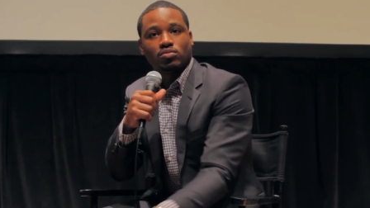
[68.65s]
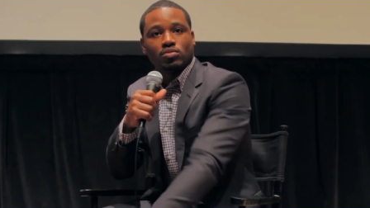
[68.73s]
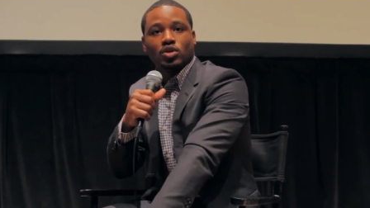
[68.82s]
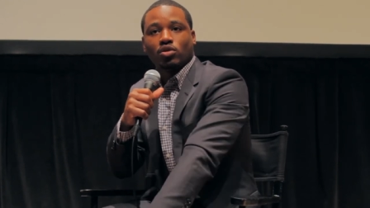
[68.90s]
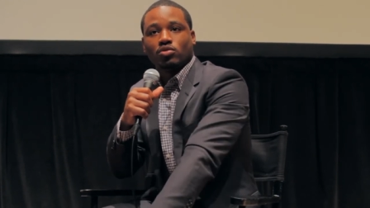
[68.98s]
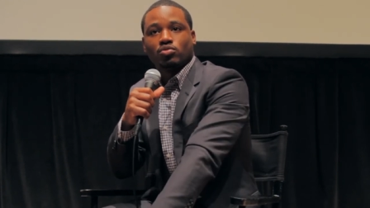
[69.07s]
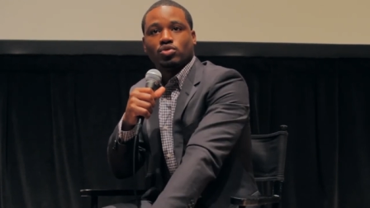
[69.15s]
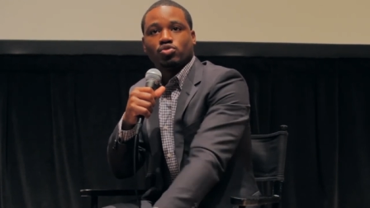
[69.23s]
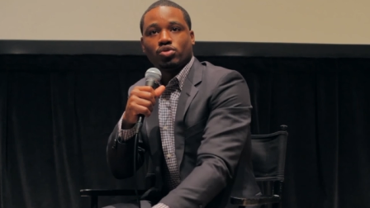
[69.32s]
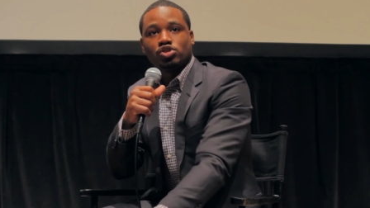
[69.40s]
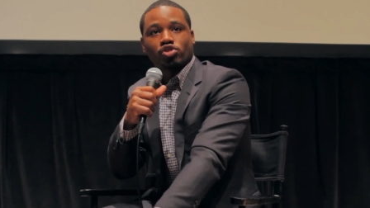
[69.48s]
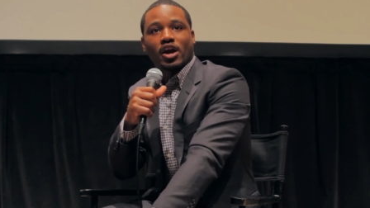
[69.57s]
you know
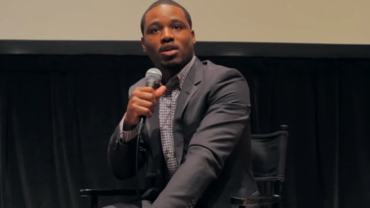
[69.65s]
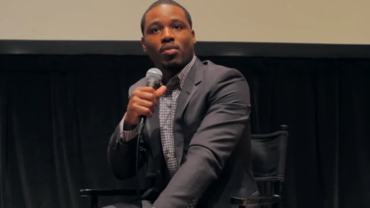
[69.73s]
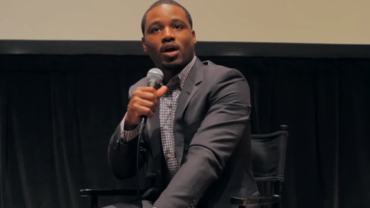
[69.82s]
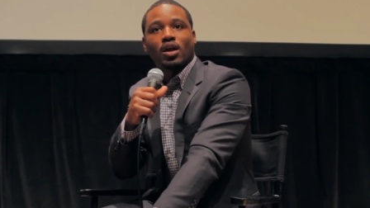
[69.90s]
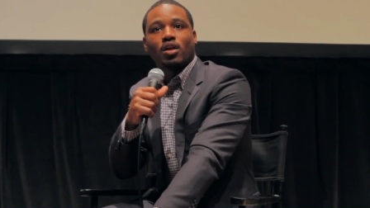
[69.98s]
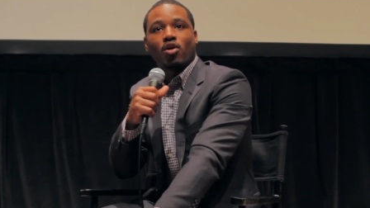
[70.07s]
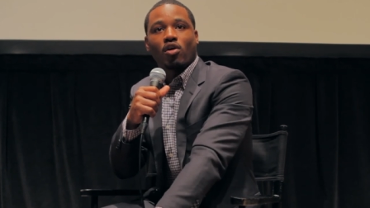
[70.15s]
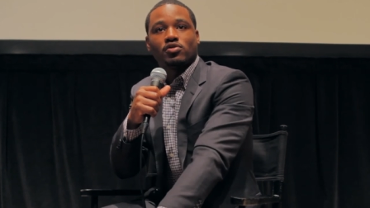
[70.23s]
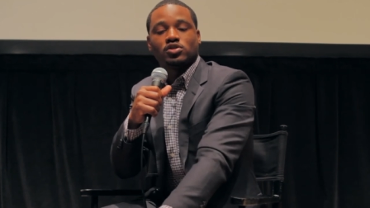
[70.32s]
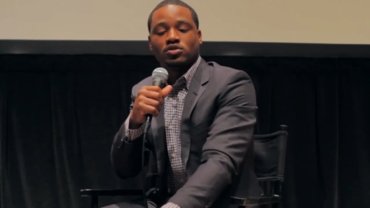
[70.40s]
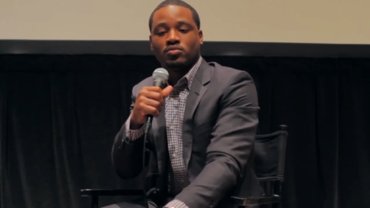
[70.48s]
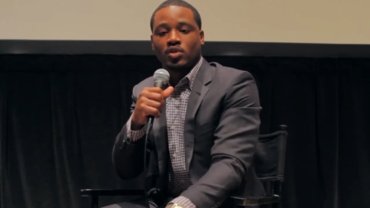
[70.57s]
restrained by another
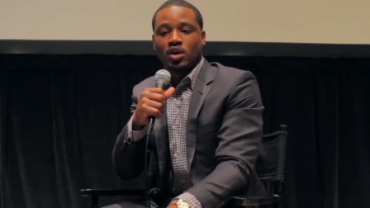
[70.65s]
officer.